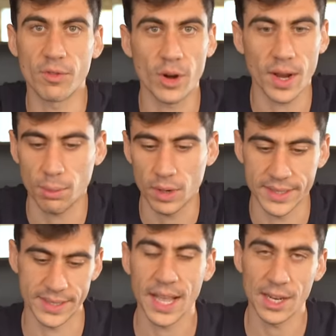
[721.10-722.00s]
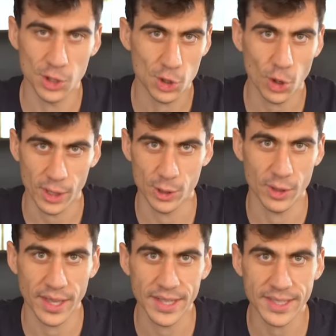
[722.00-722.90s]
vulnerable and tell stories
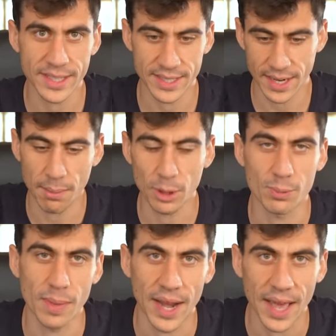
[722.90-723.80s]
on the internet about my